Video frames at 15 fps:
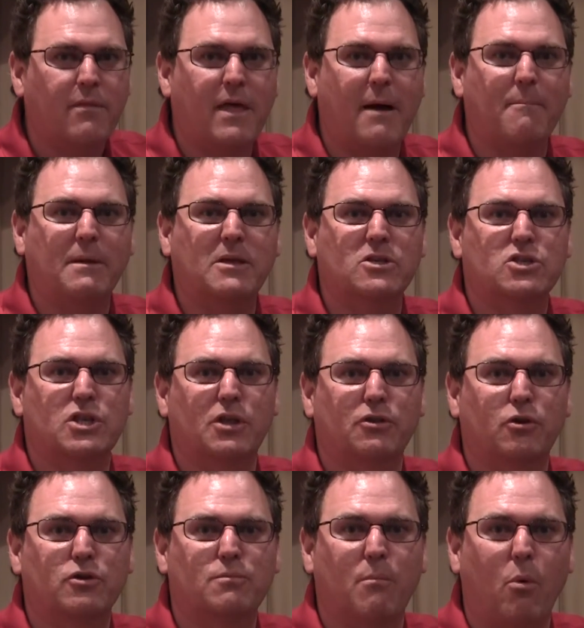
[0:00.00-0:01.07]
that means that
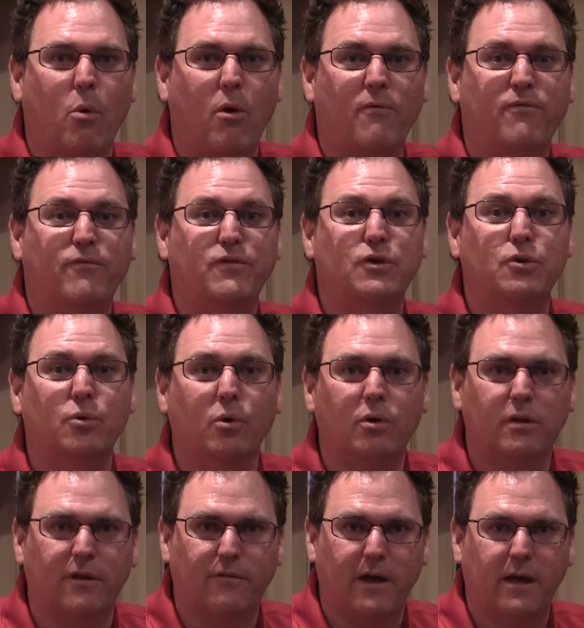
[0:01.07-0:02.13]
there's more
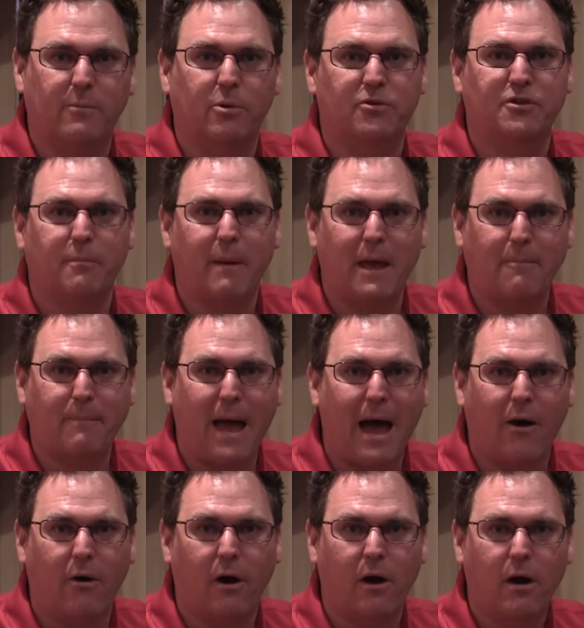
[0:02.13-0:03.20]
fuel available to make
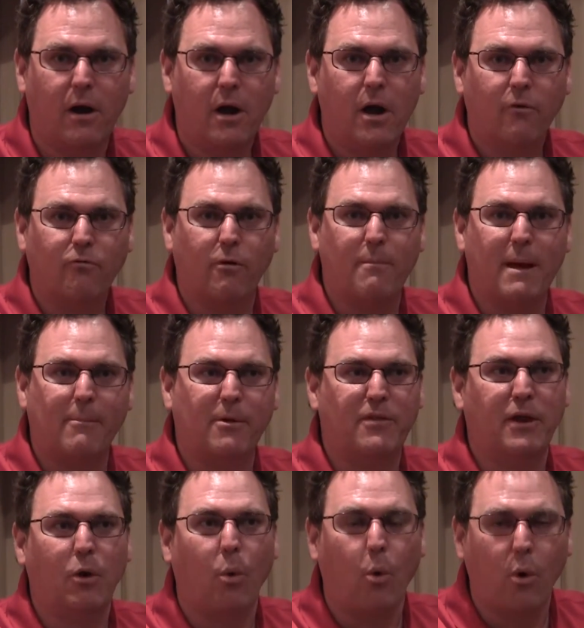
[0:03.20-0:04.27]
power. Remember
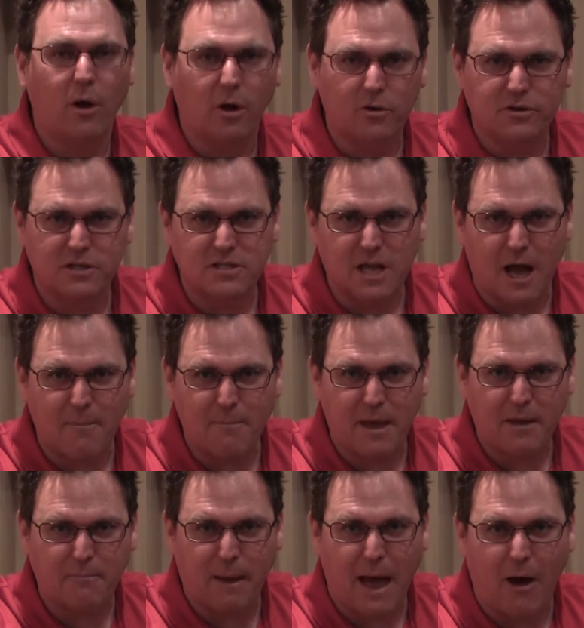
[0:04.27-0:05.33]
that oil does not
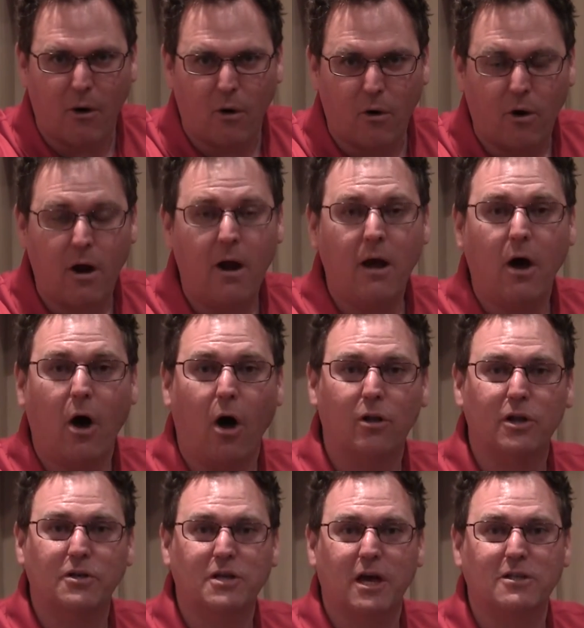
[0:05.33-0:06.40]
make power.
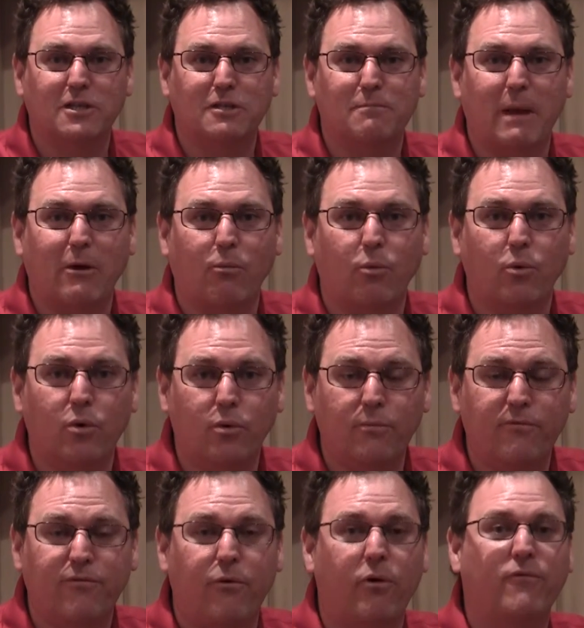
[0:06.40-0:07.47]
All it does is make
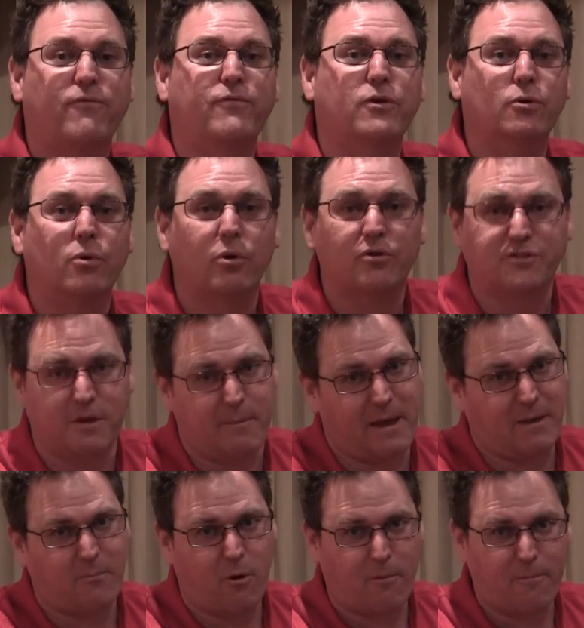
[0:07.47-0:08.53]
room for fuel to
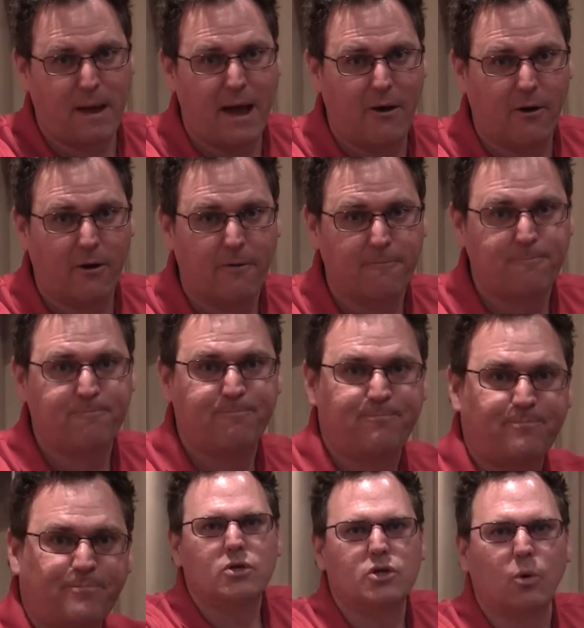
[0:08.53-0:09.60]
make more
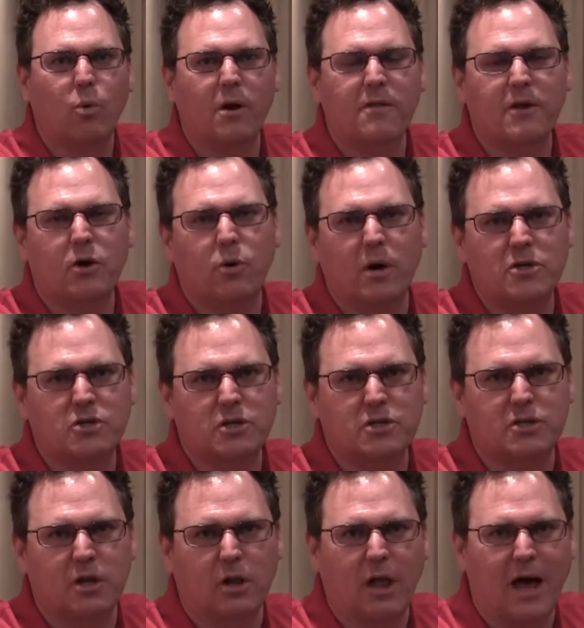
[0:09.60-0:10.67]
power. So one of the questions
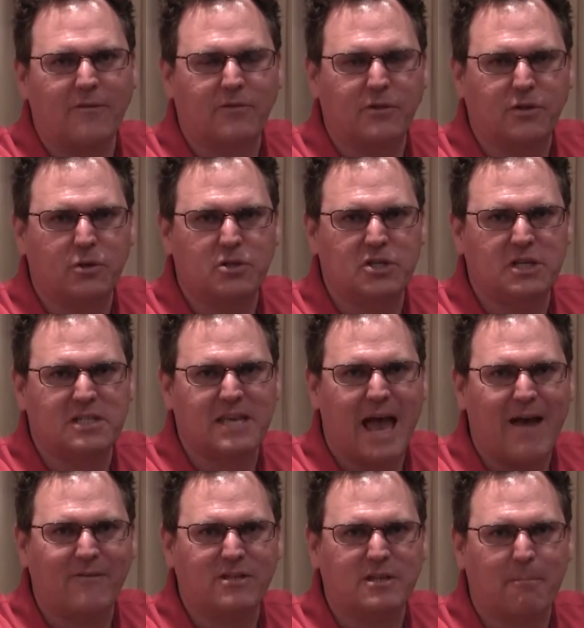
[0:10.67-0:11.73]
that a lot of enthusiasts
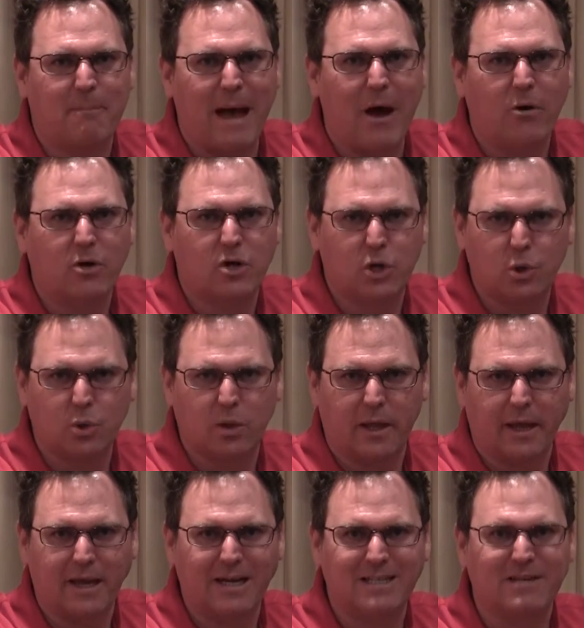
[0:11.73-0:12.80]
have is about
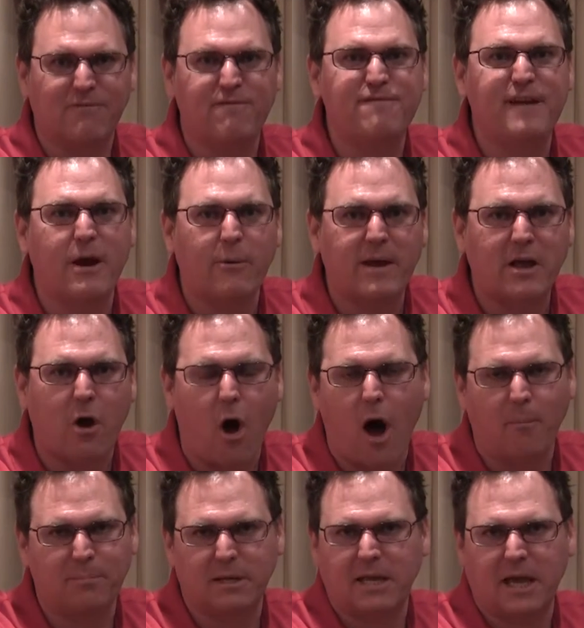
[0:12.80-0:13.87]
cooling, and it's a very
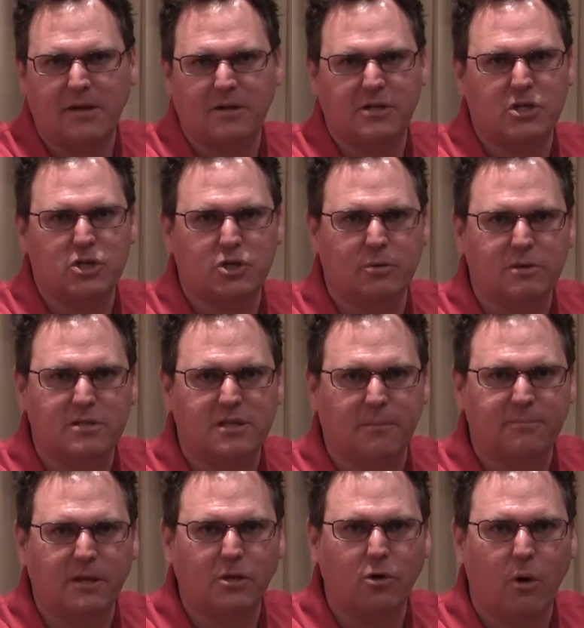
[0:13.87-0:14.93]
complicated issue. It's
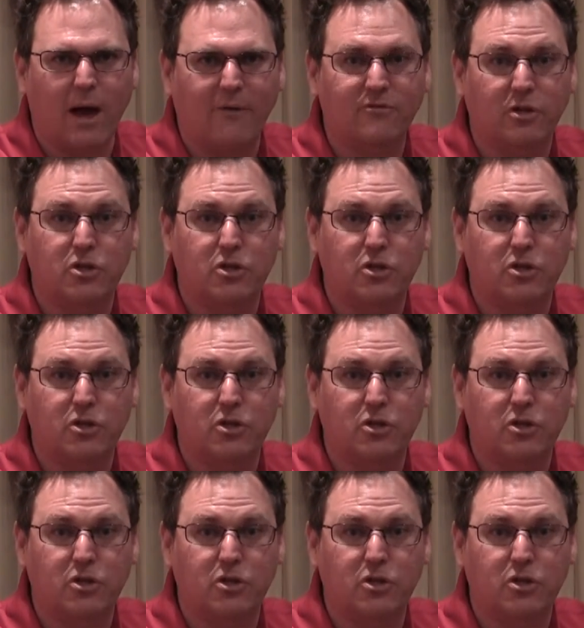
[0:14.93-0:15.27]
something you'll have to